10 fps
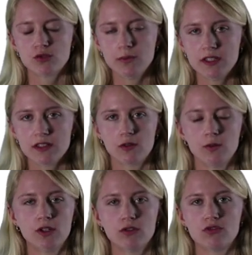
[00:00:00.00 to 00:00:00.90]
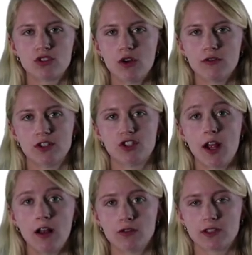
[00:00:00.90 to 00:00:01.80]
means we could resolve the
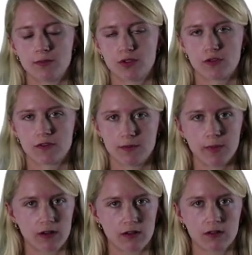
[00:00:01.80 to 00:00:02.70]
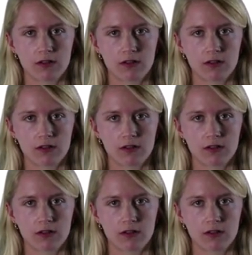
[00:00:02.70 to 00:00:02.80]
shallow subsurface better.